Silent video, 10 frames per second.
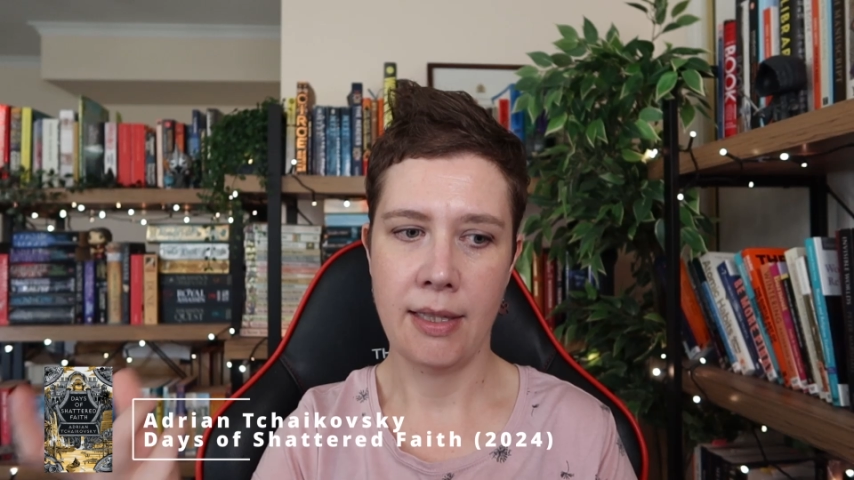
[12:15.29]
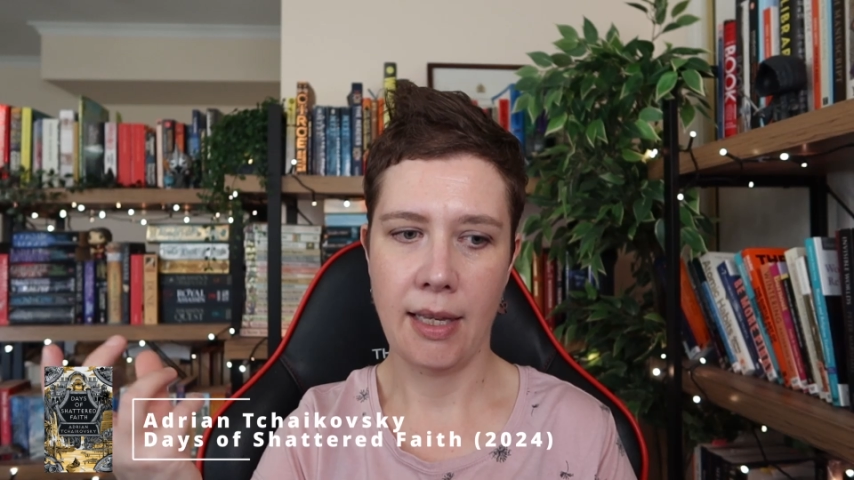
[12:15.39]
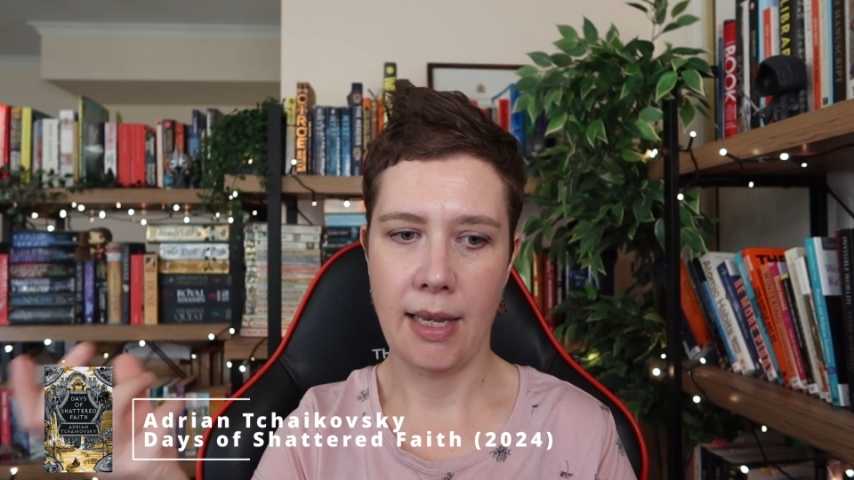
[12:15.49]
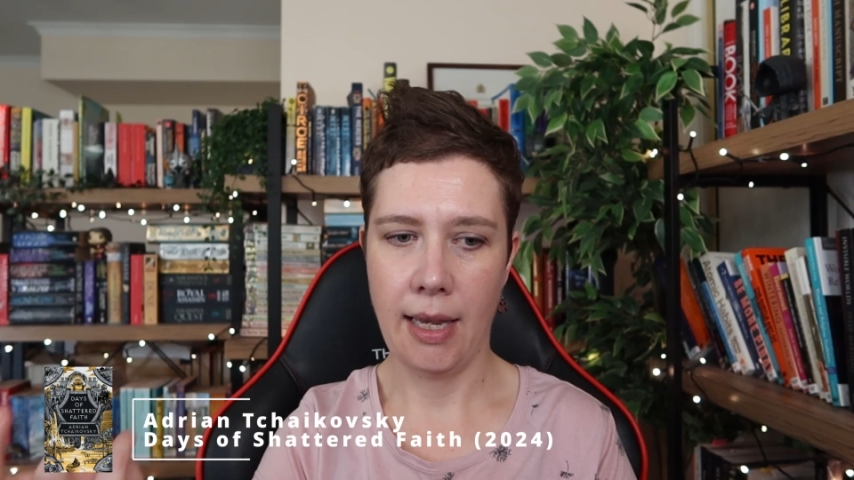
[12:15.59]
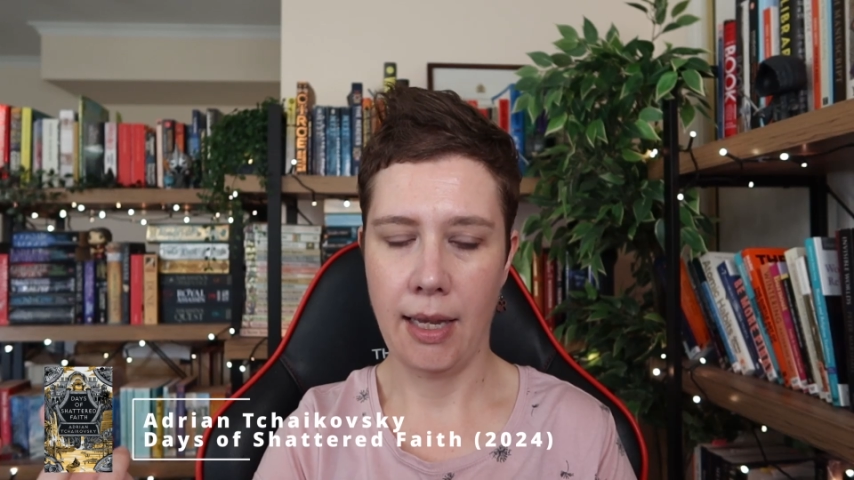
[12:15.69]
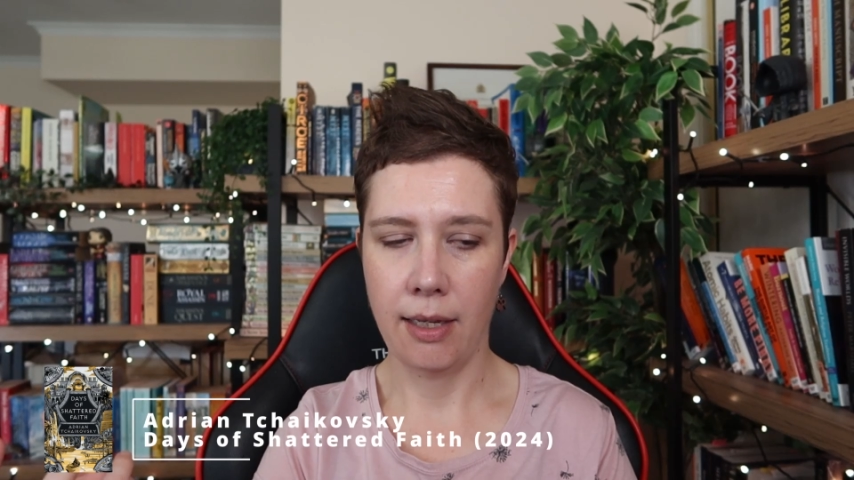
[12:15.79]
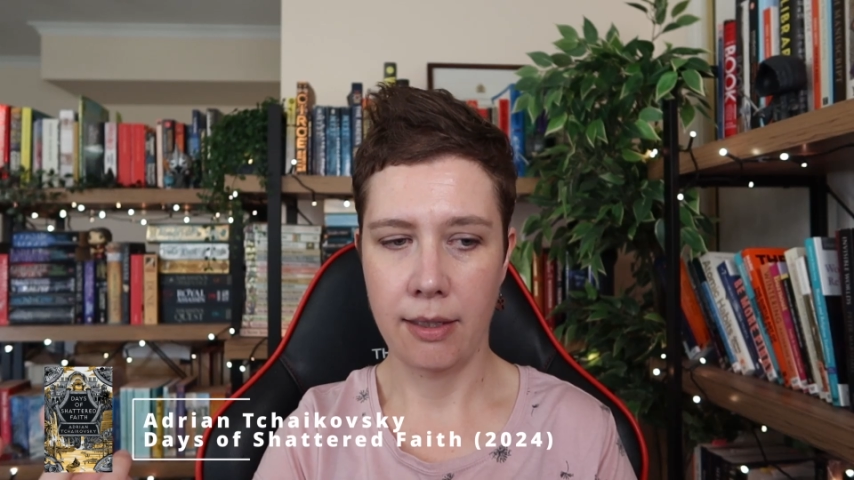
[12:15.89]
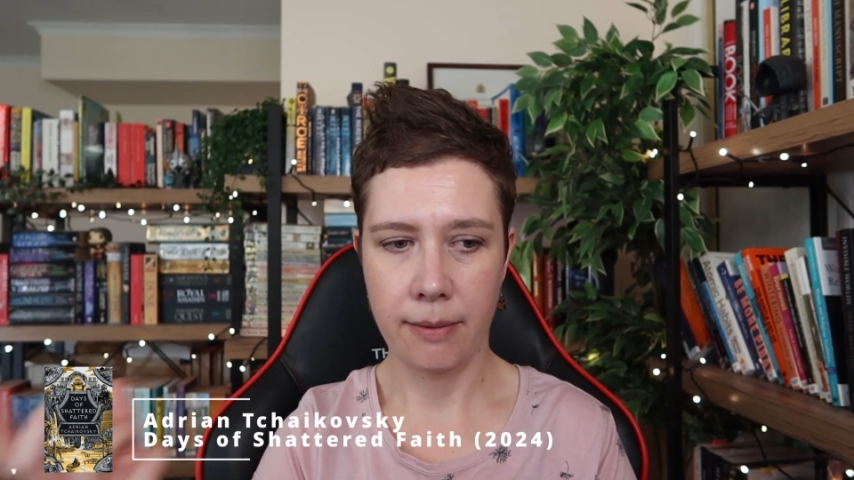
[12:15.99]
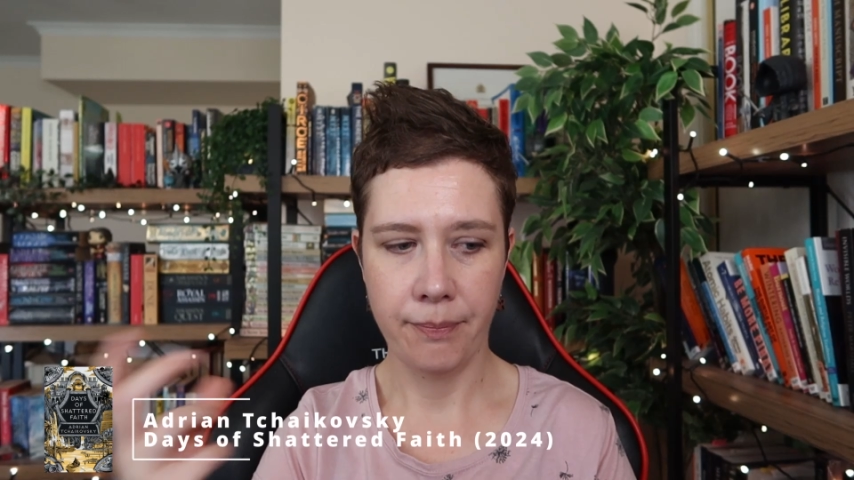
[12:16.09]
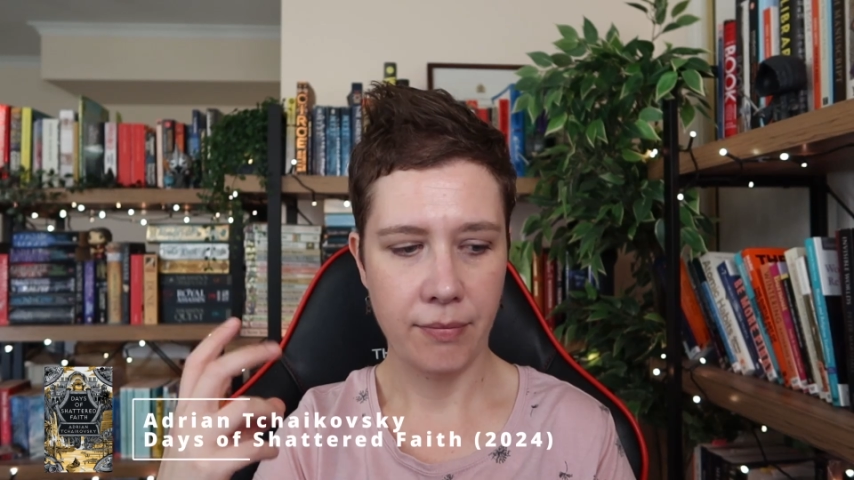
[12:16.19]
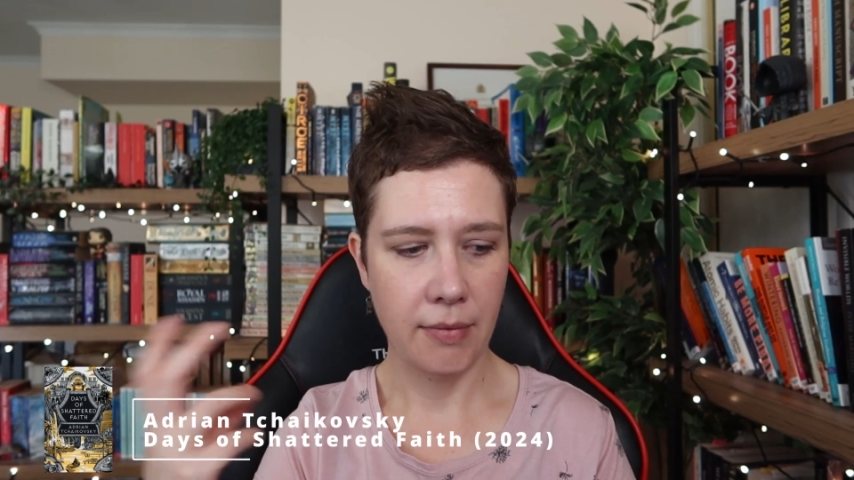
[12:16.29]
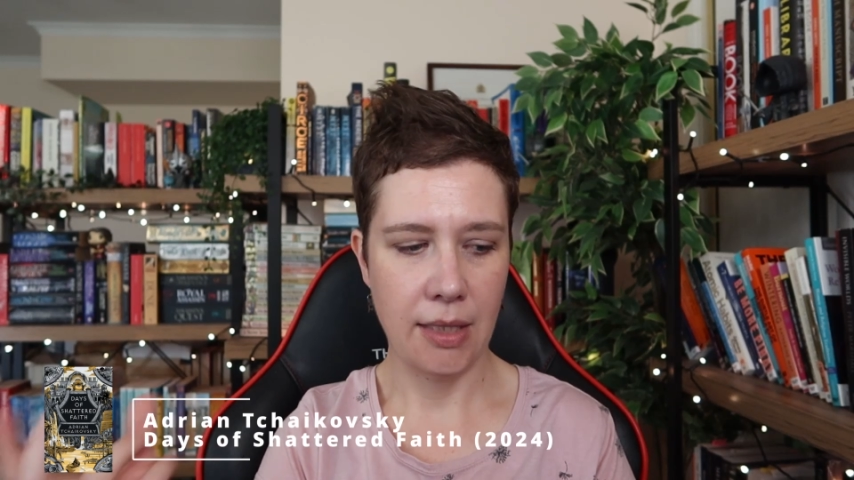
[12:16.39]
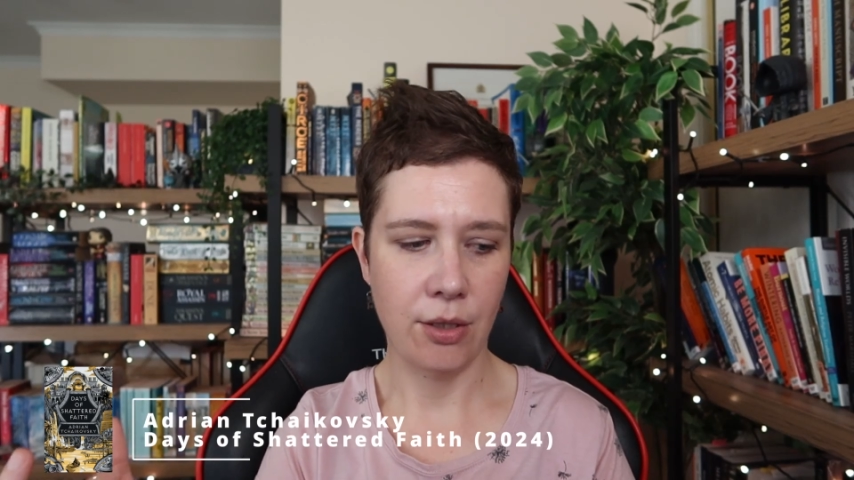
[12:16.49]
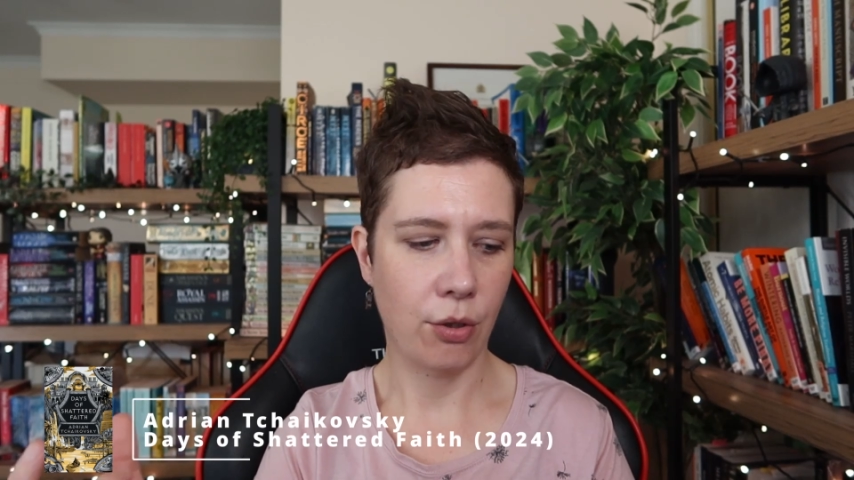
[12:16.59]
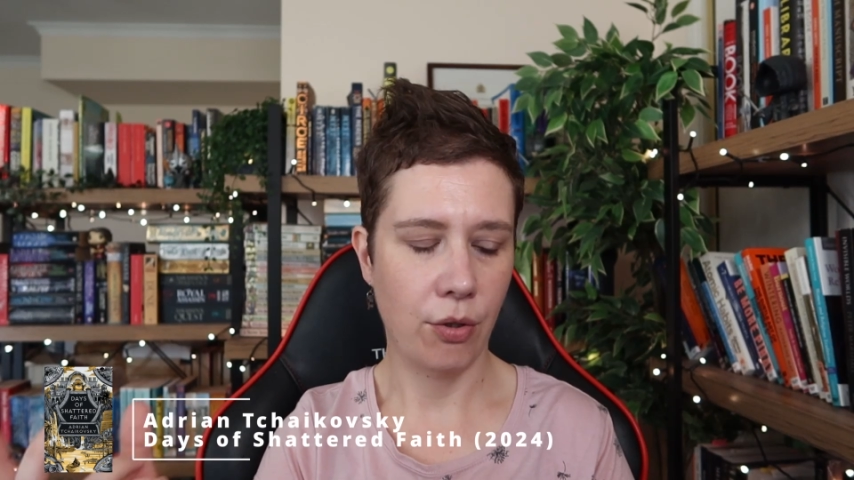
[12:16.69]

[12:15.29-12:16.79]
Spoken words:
The king, he's not